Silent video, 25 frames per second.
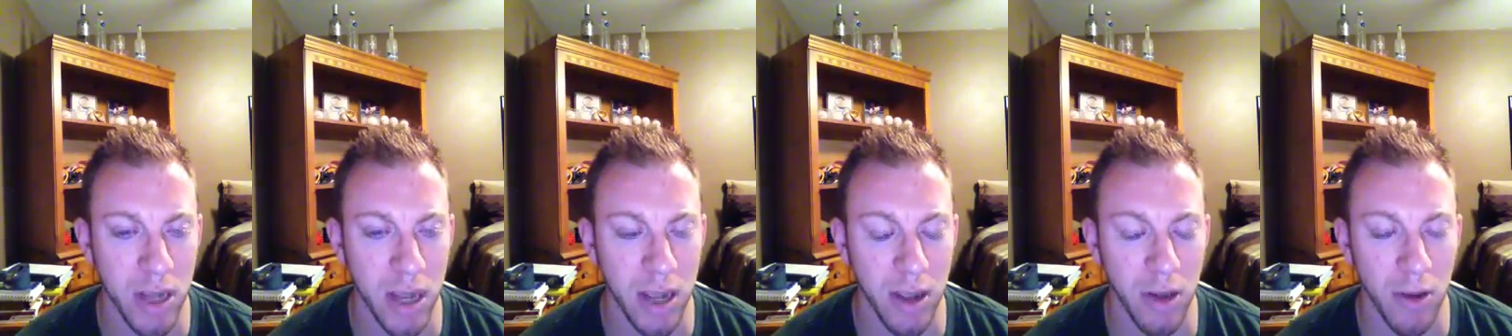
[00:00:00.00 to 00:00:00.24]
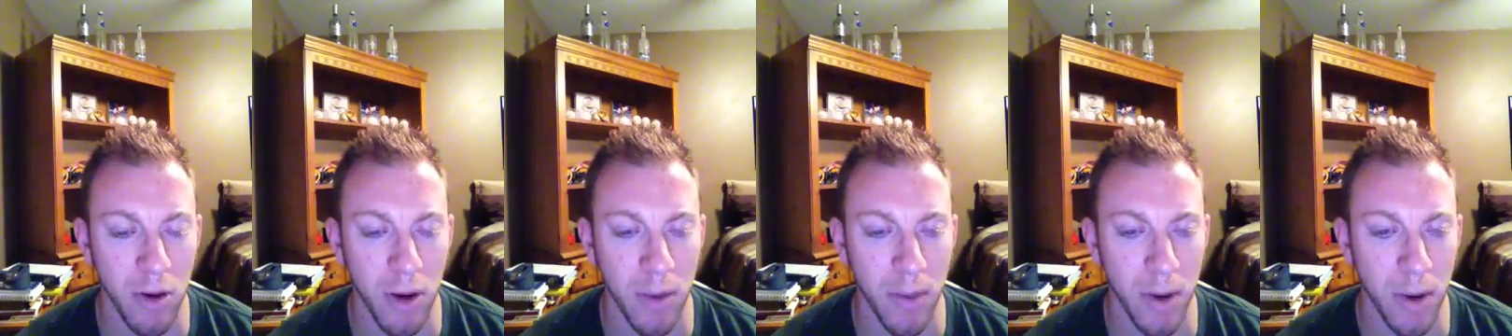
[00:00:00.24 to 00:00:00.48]

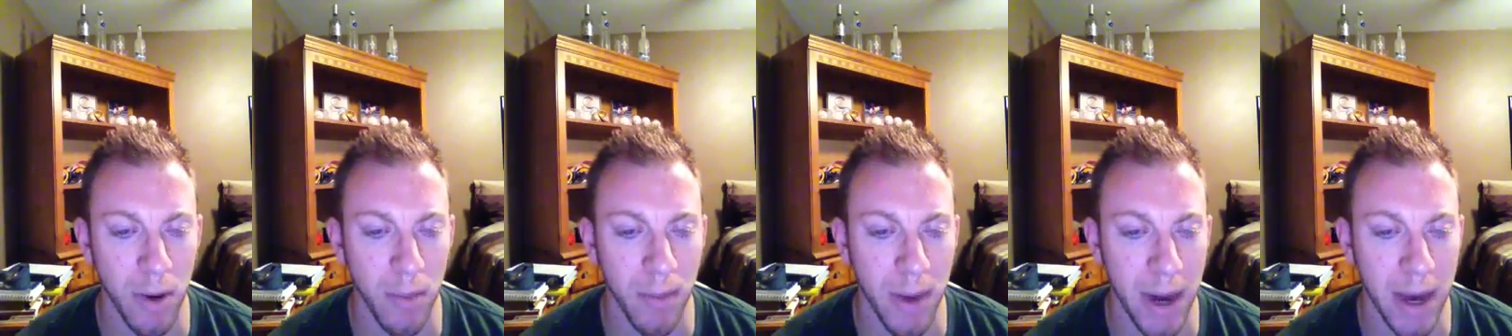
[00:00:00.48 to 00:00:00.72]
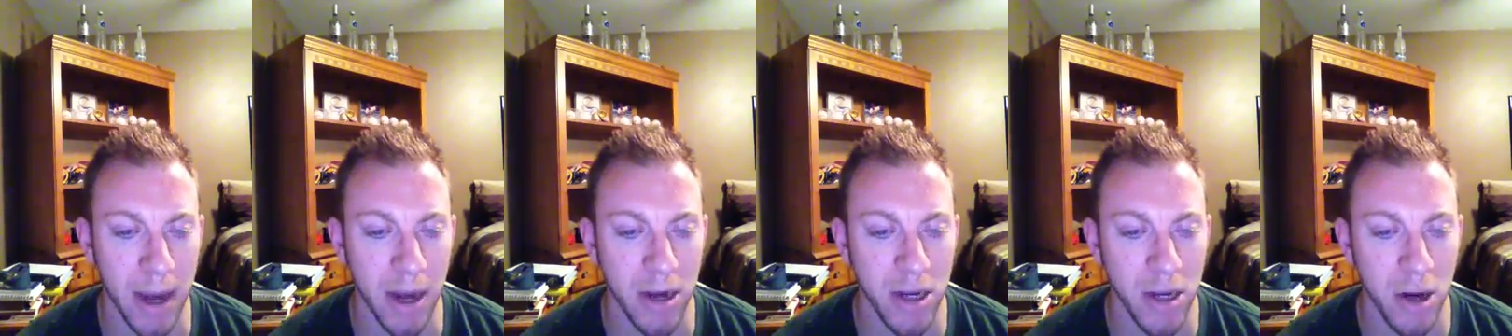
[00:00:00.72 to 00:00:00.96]
and you're able to
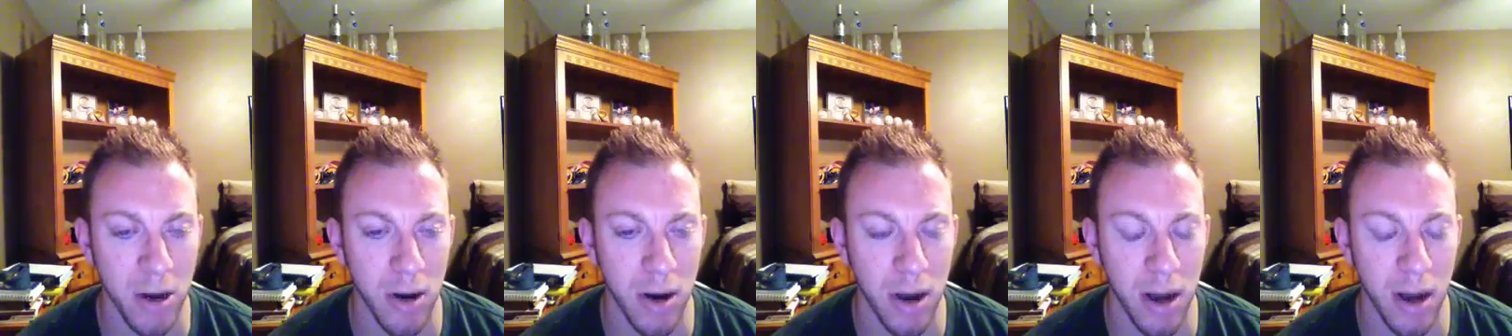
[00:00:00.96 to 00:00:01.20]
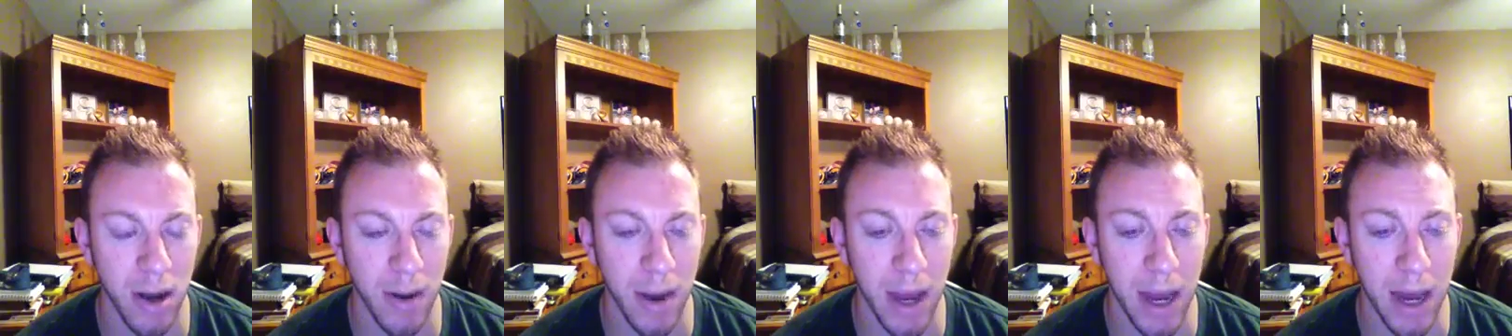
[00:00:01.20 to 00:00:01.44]
monitor
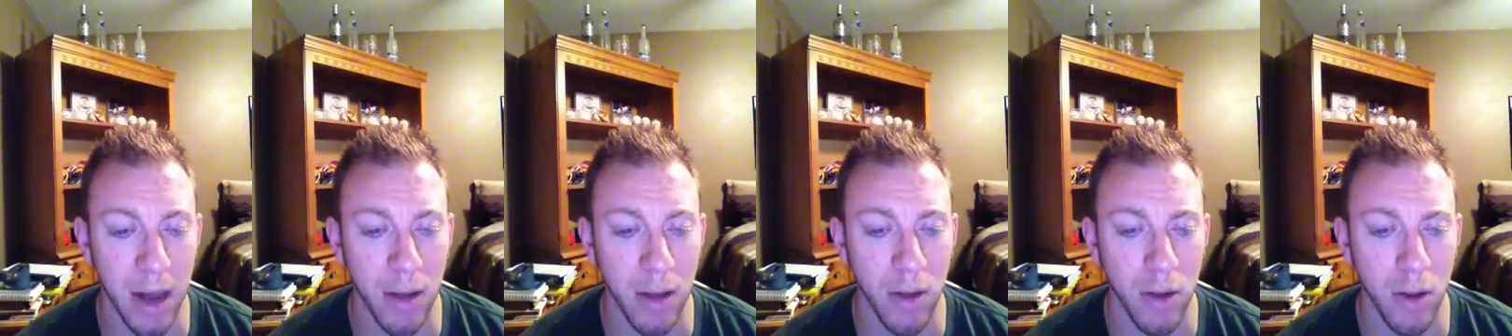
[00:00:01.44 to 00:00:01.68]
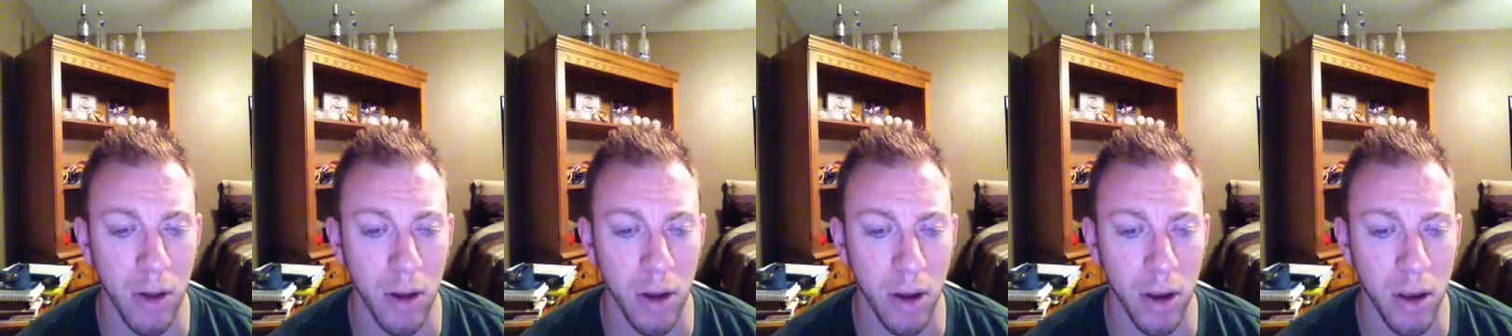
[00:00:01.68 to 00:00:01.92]
how
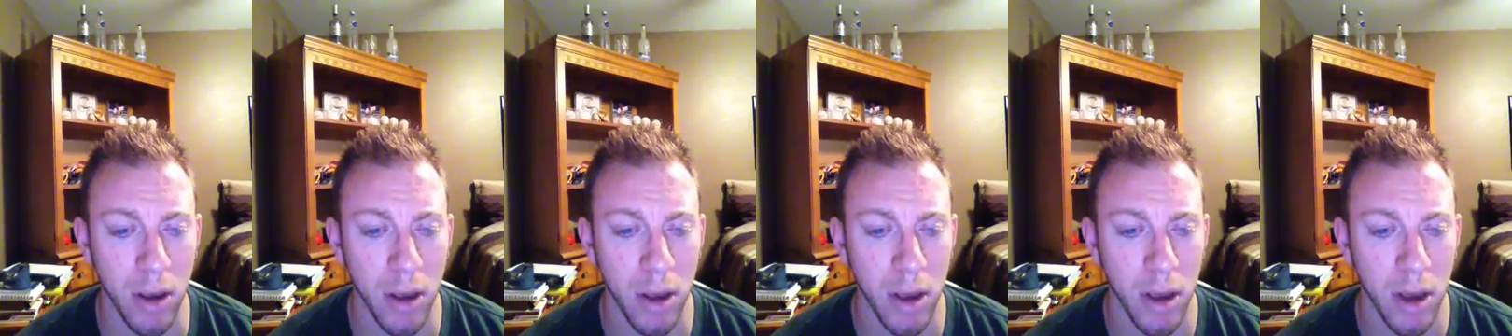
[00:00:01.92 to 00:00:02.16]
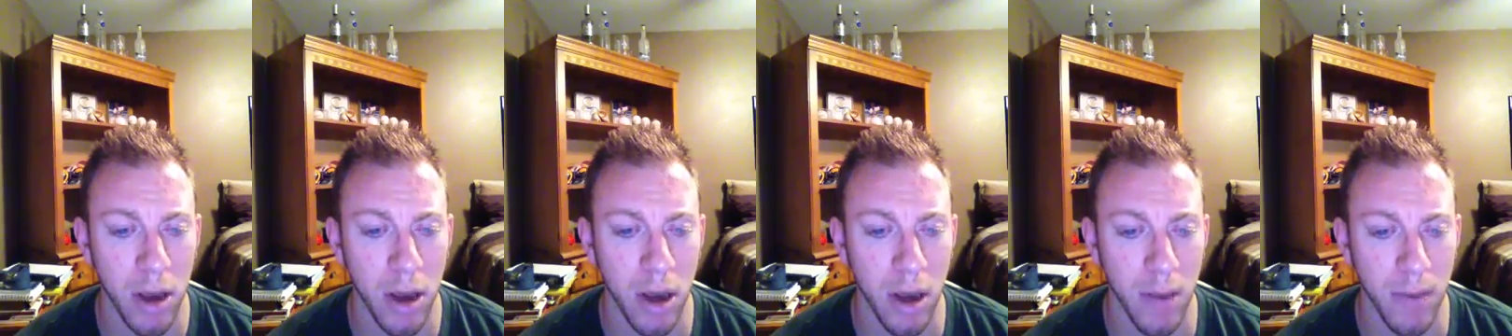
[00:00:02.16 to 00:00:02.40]
long
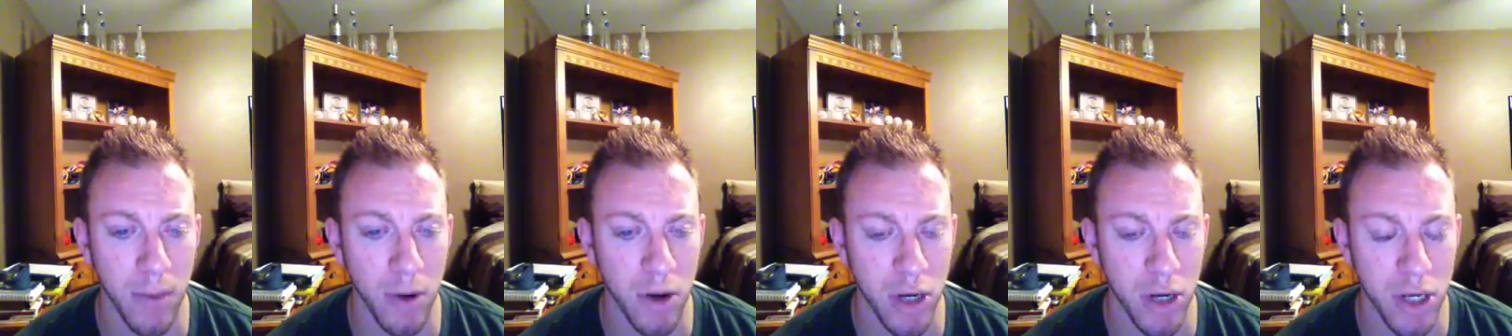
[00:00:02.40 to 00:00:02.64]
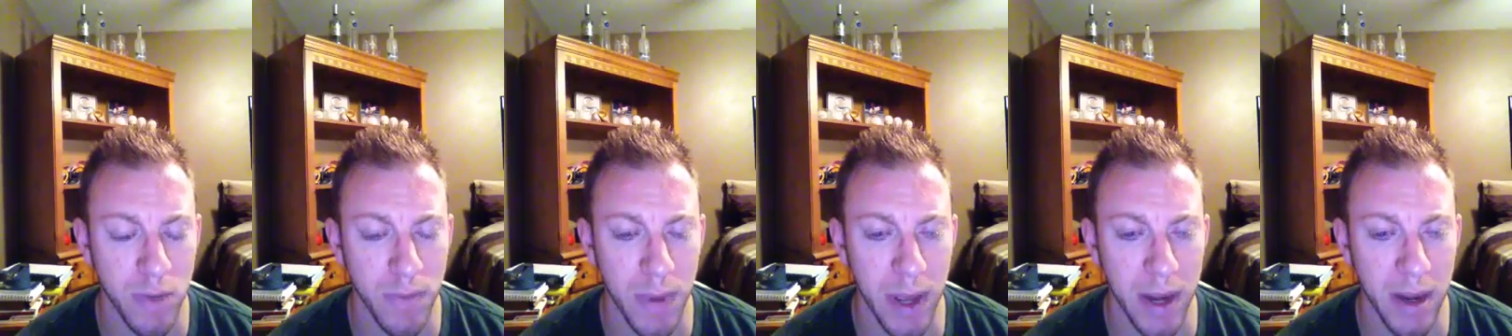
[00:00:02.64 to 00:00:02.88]
you're
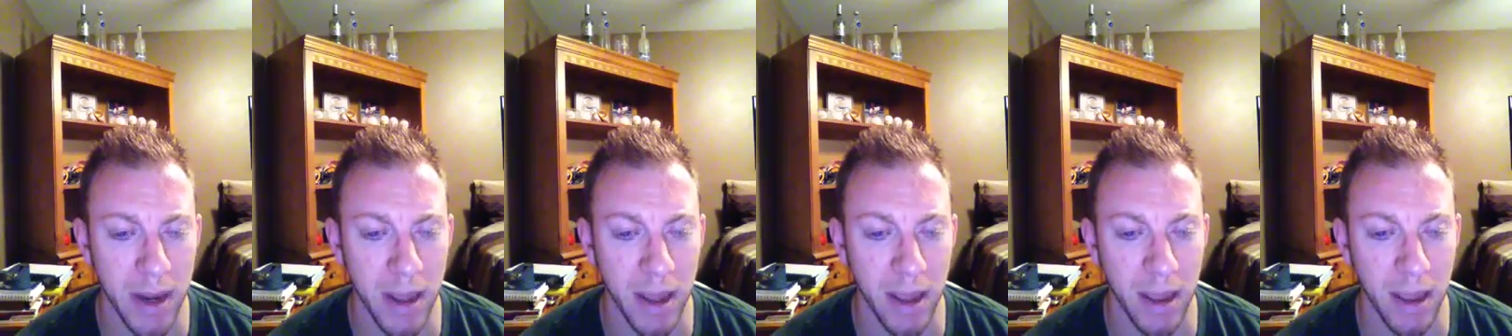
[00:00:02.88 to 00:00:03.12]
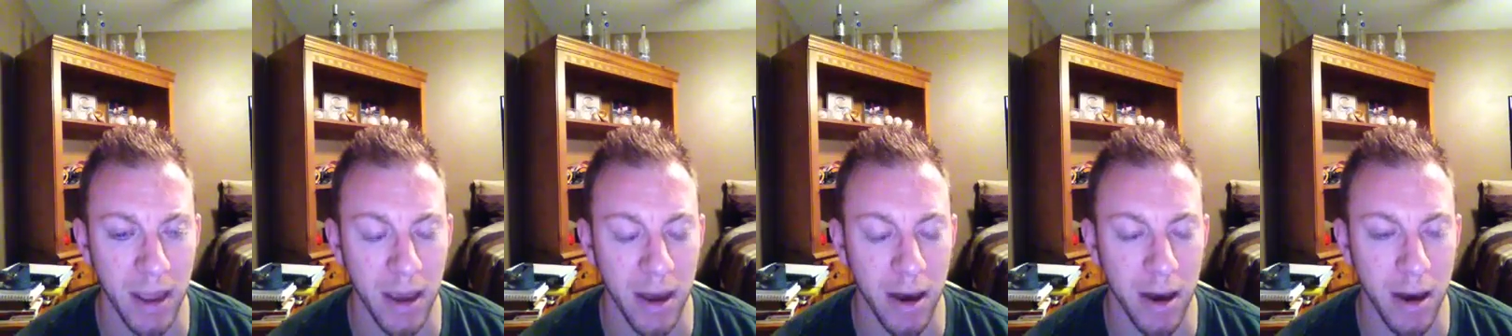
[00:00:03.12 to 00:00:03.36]

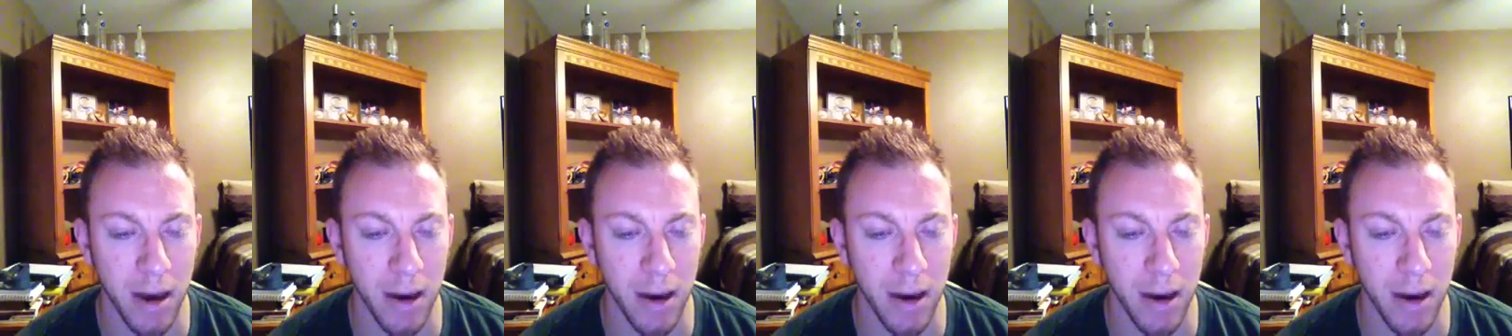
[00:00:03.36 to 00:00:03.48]
spending